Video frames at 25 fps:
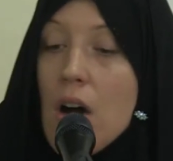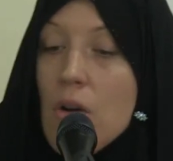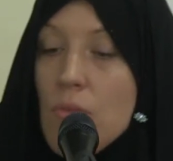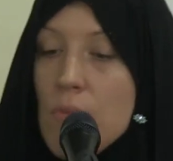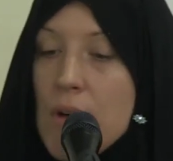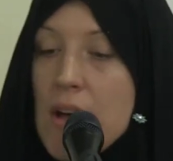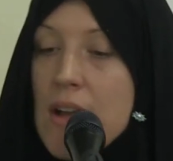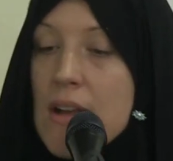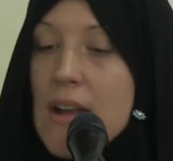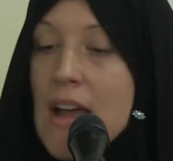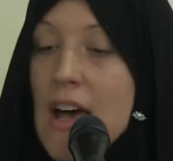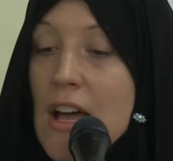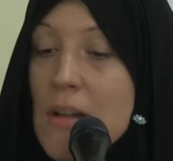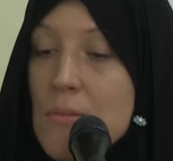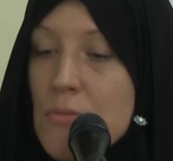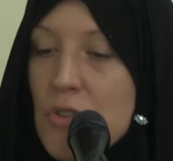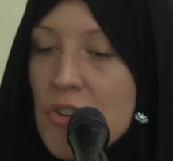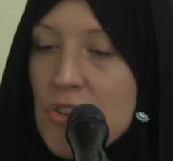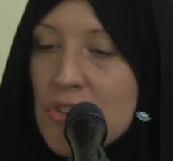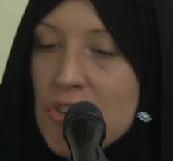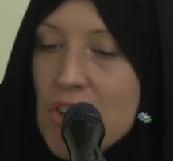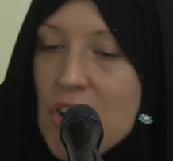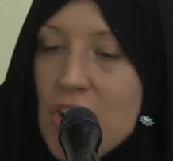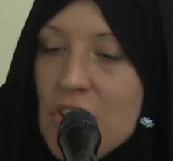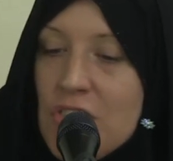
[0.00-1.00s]
when
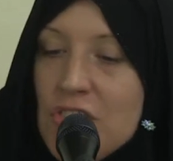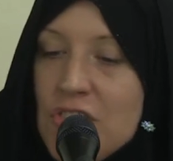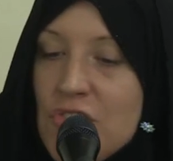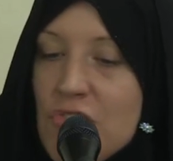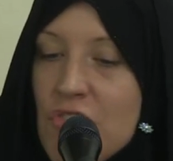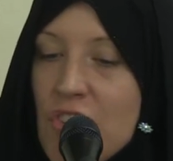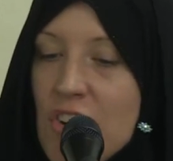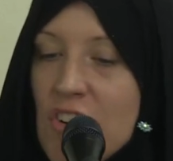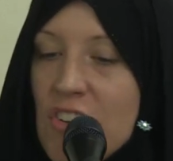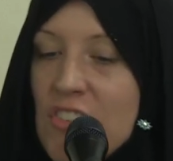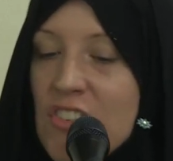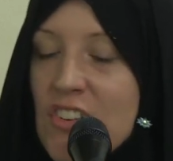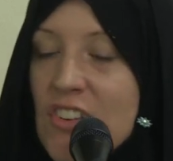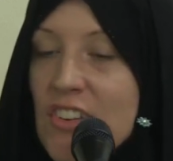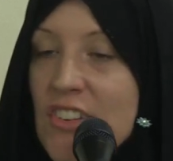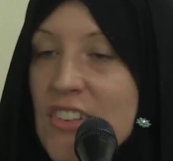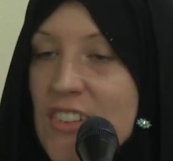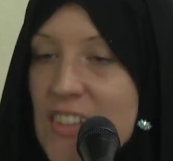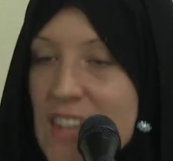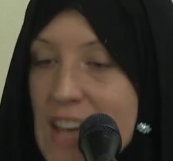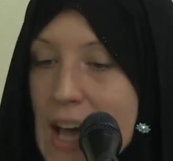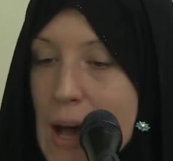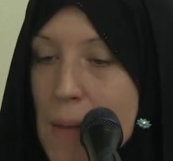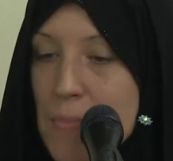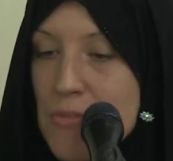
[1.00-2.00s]
Al-Mukhtar's
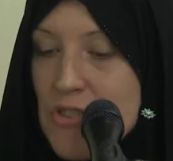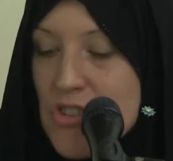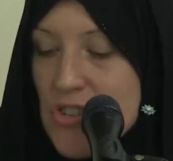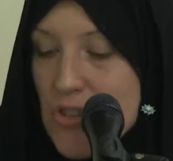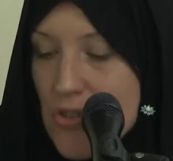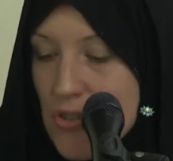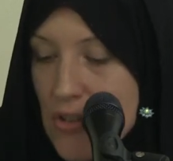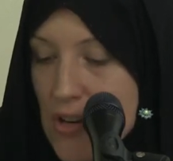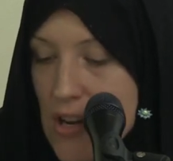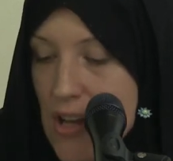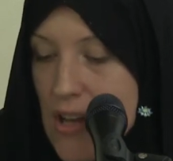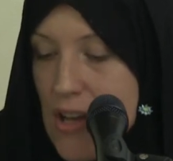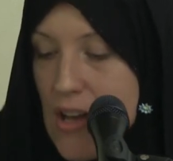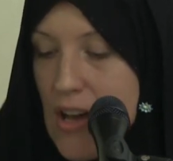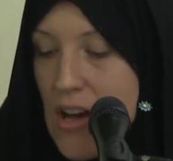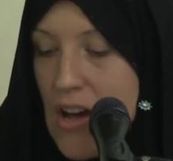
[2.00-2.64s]
forces captured